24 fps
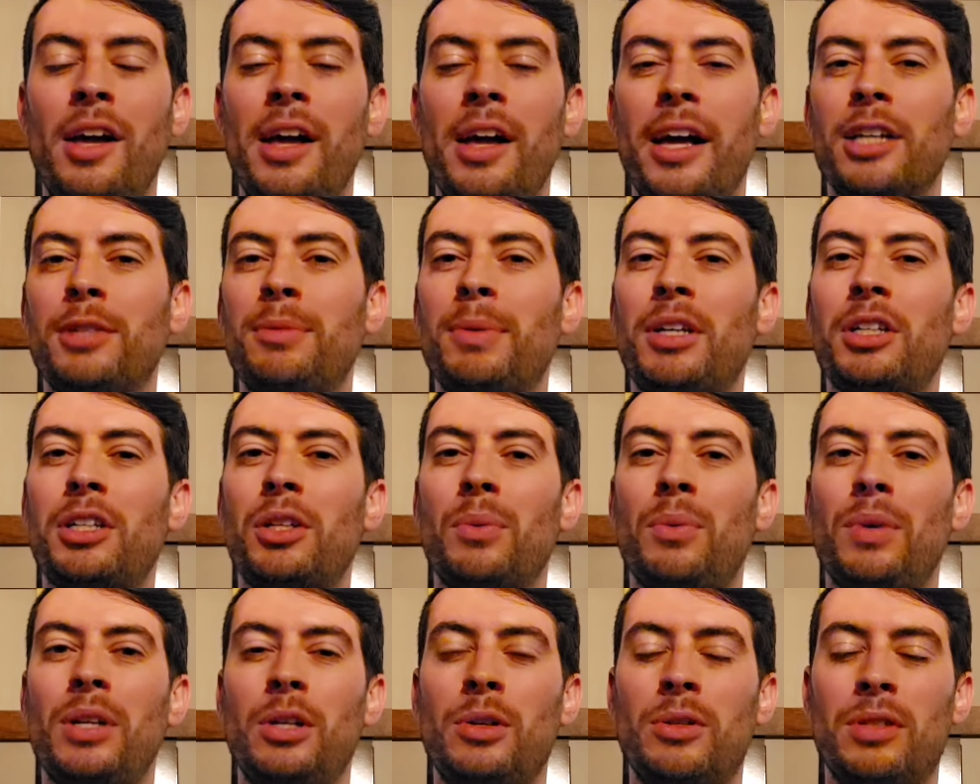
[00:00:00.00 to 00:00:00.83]
especially
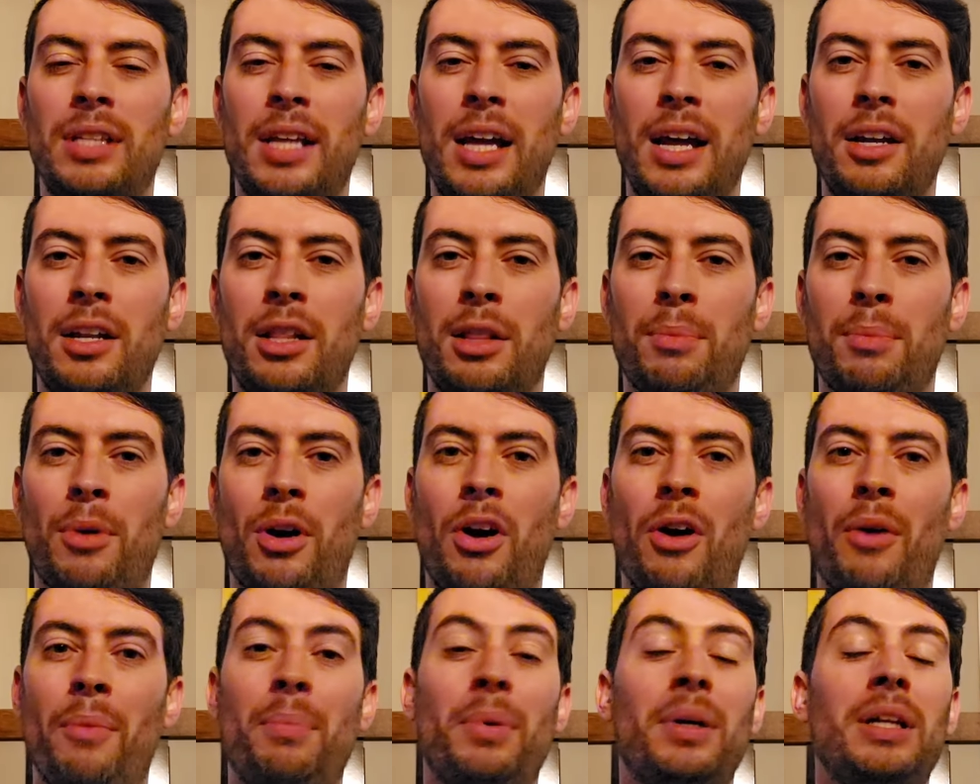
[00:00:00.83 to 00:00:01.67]
when you sand the
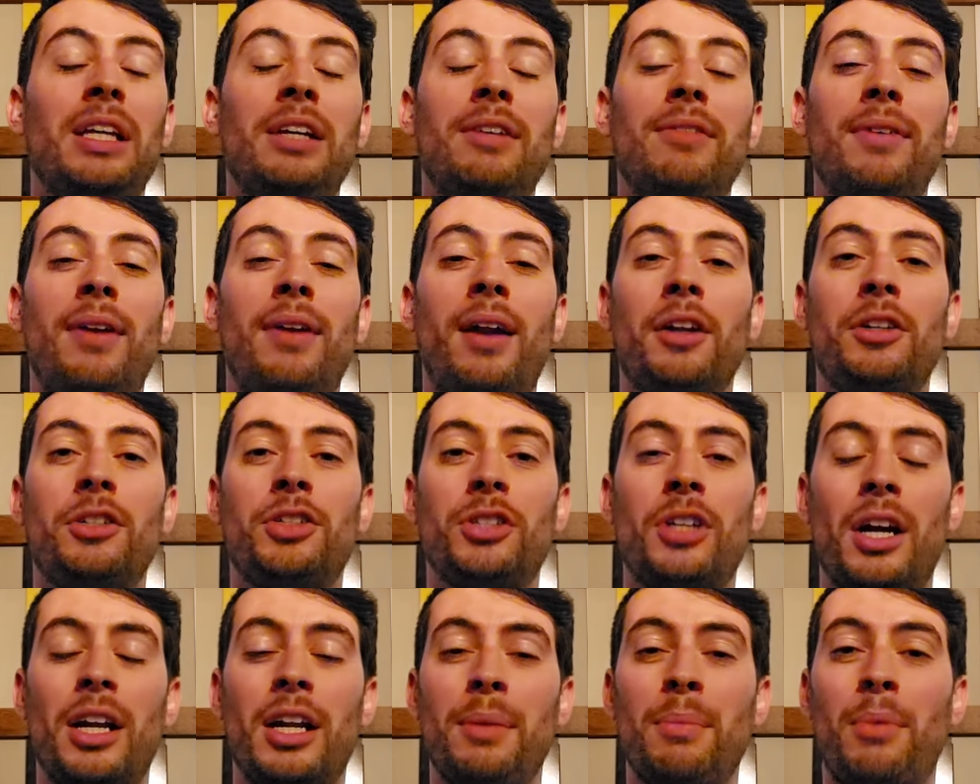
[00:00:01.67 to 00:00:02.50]
ball, but even on
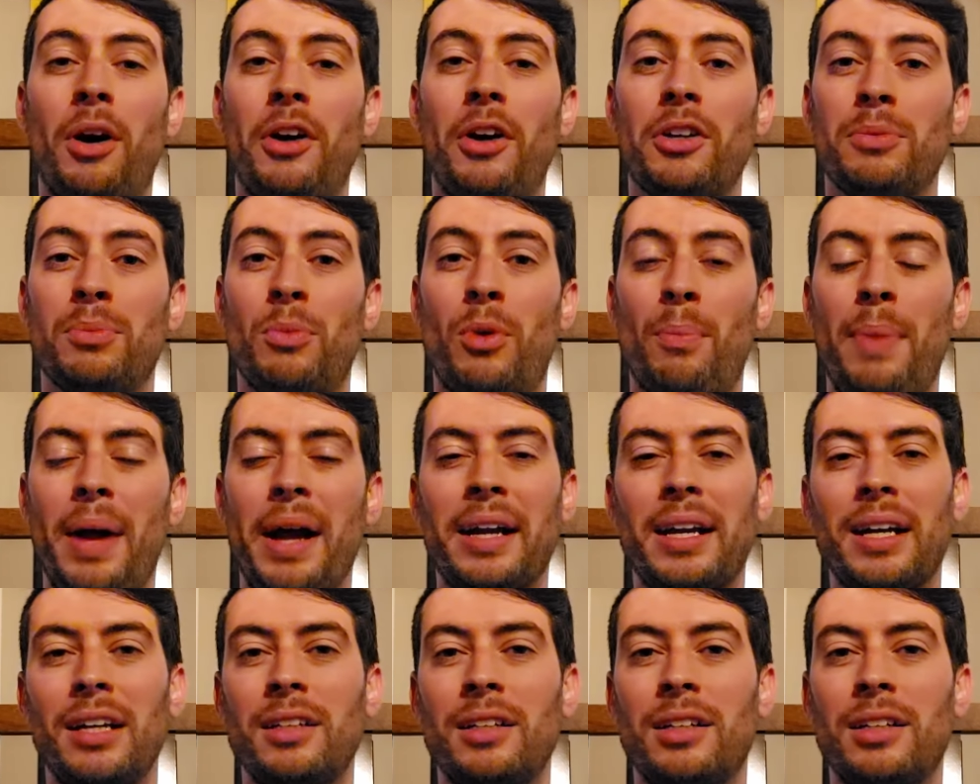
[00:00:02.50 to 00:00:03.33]
shiny balls, more
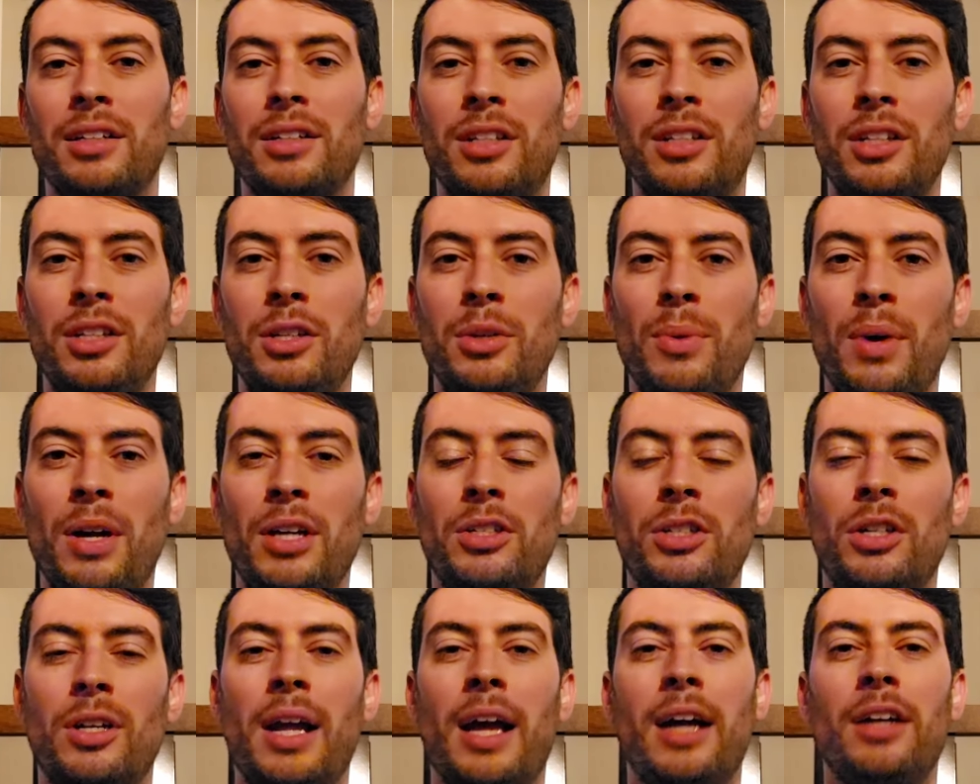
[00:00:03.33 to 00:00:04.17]
back-end
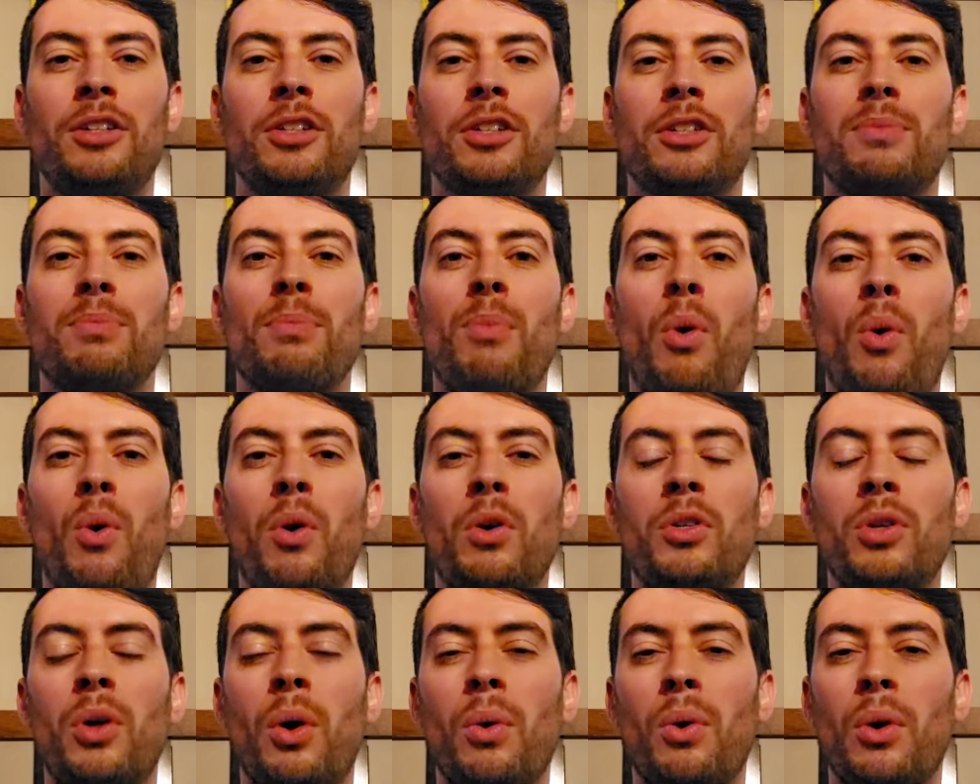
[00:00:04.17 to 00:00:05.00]
continuation and just more
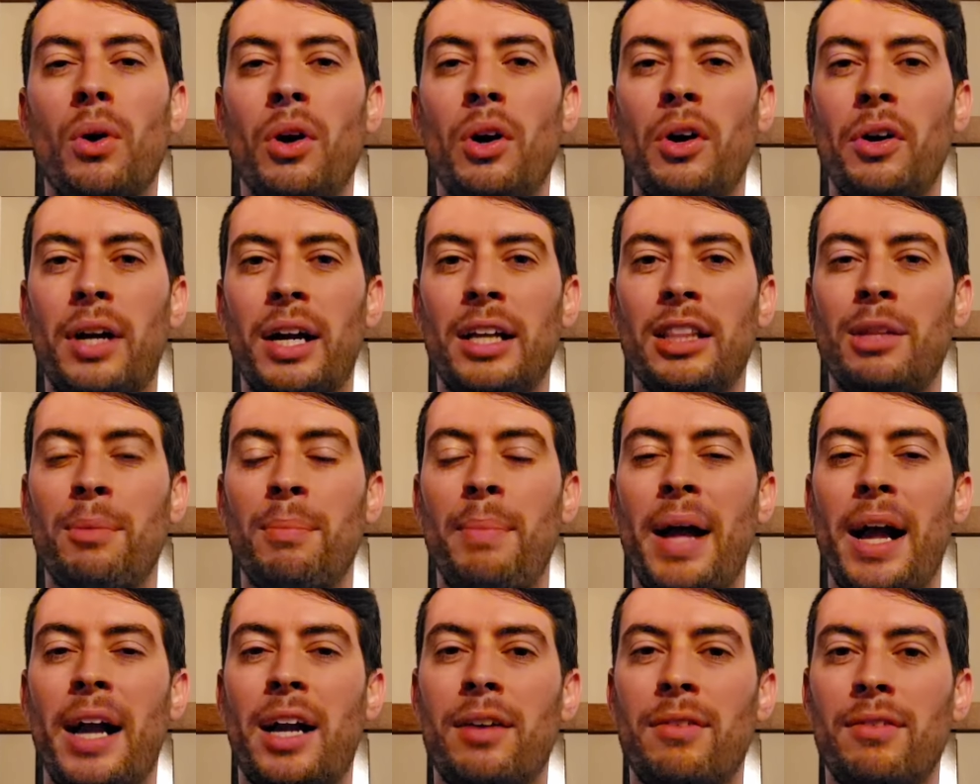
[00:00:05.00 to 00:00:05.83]
total hook at the
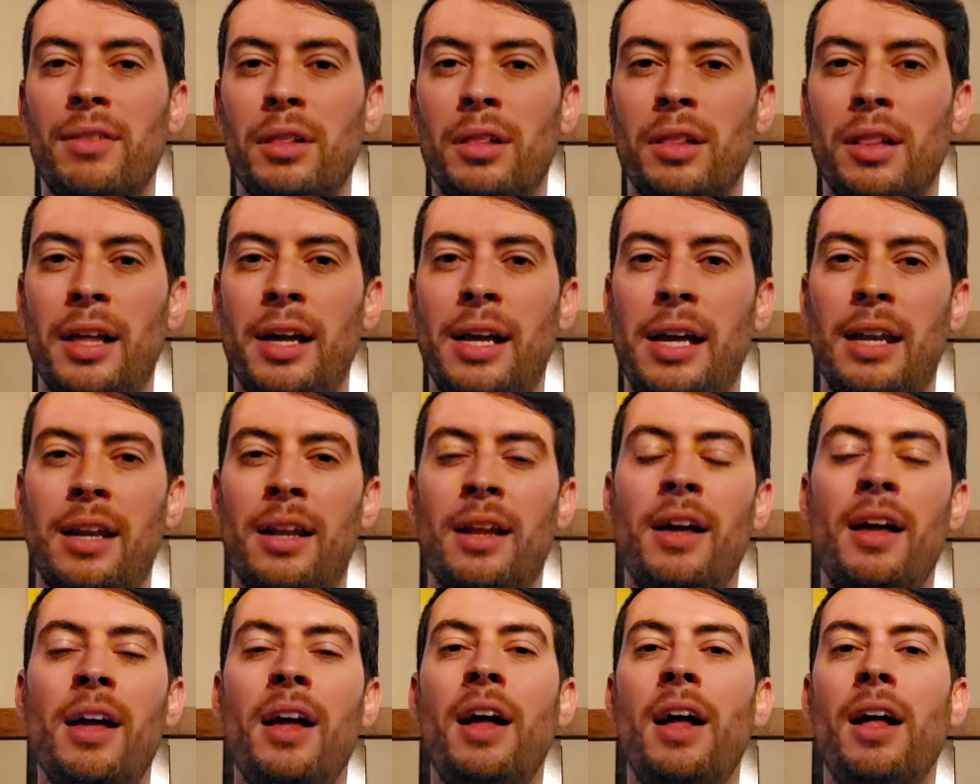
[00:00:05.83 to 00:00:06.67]
back of the lane
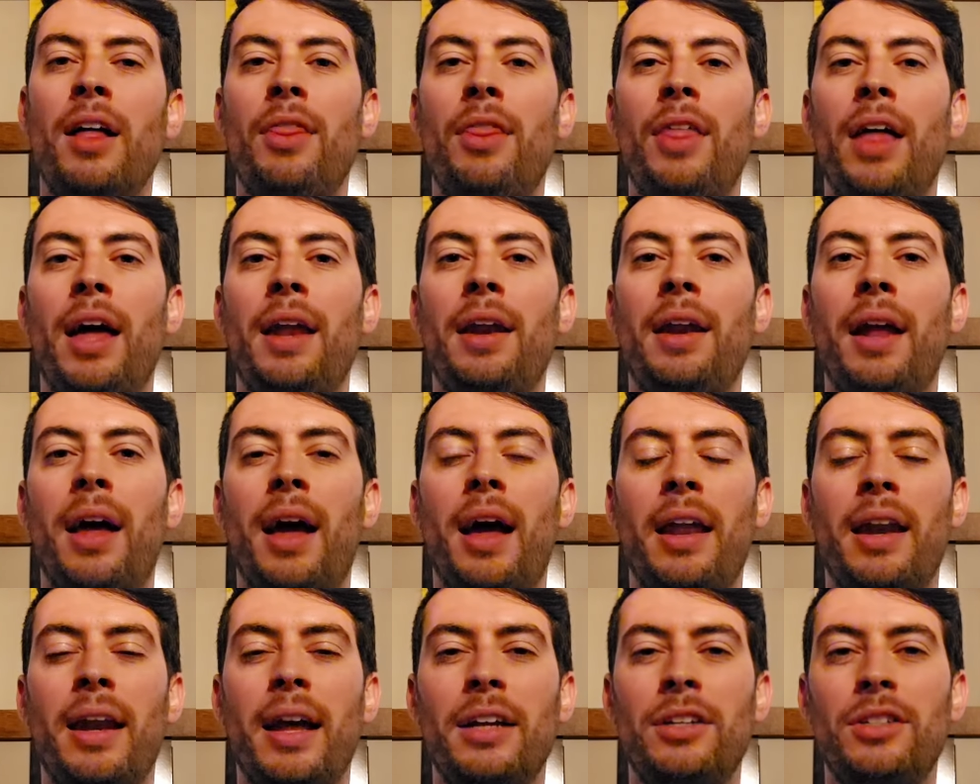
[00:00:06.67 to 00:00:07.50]
than
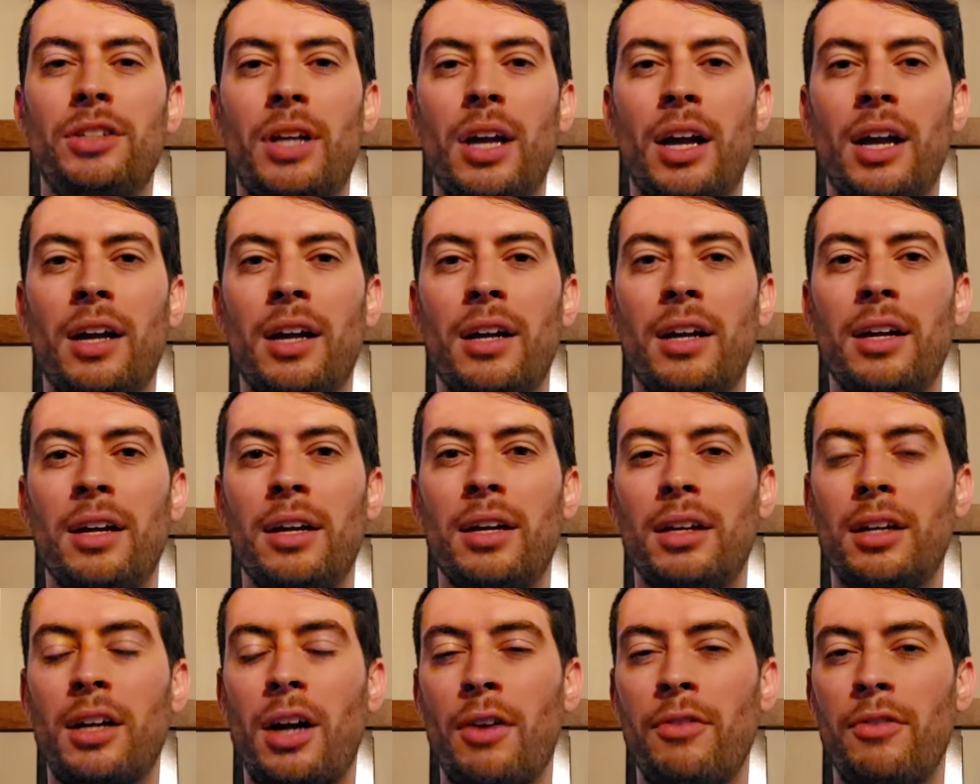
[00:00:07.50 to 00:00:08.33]
an
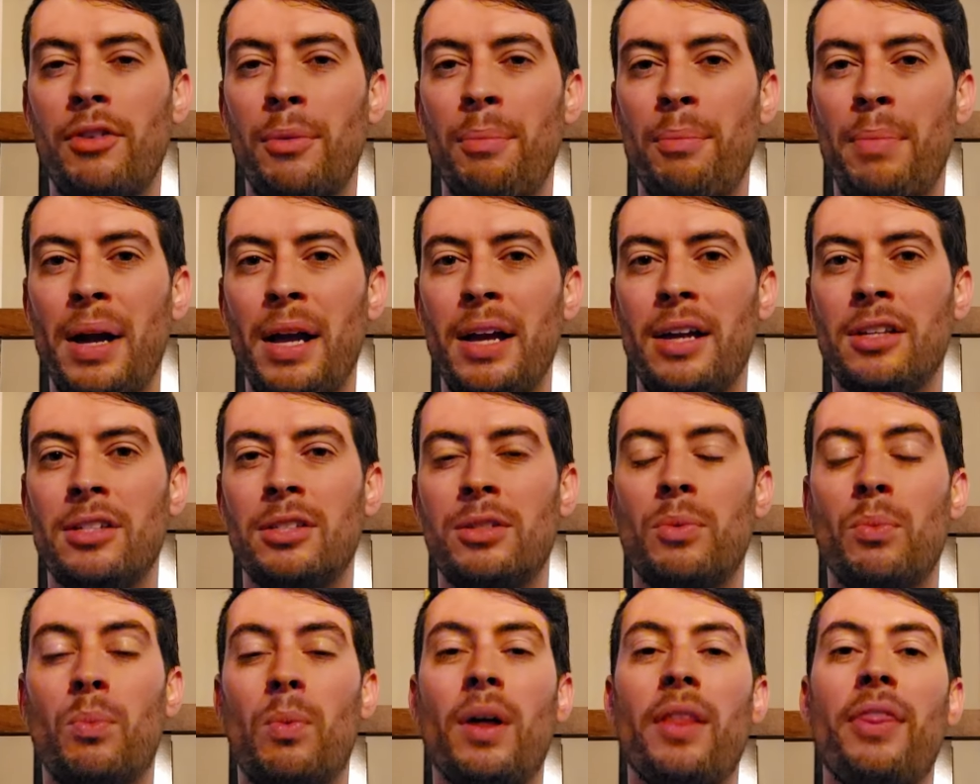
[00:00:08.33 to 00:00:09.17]
HK cover base
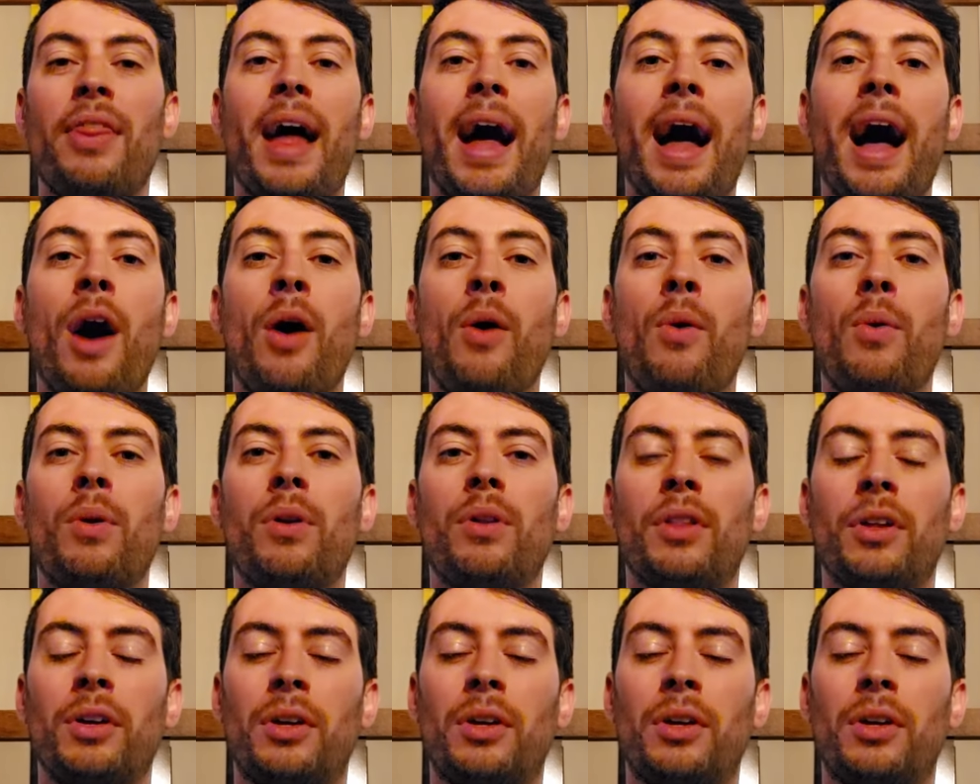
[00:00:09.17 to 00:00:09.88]
without the